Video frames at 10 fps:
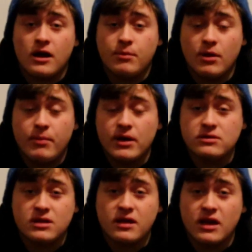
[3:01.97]
a couple of
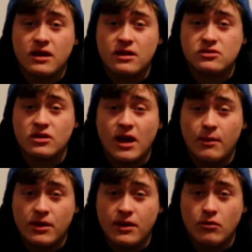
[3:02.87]
pills to take to
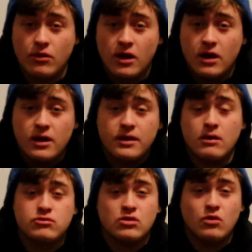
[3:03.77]
calm it down.
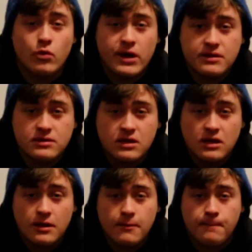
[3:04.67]
That was on the
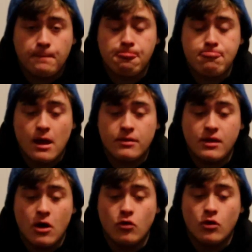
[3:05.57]
Wednesday.
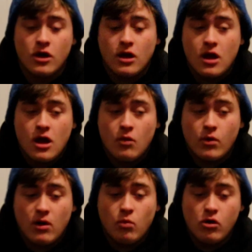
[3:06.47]
Now,
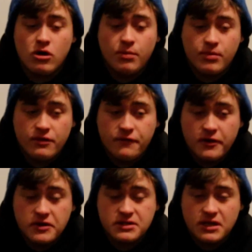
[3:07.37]
when I woke up on the
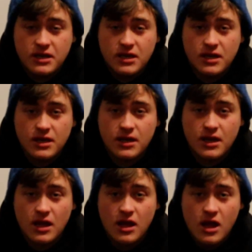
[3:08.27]
Thursday,
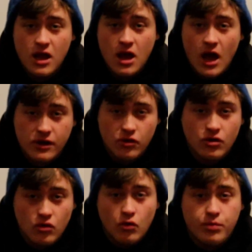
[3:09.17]
I
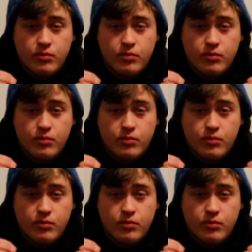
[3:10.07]
could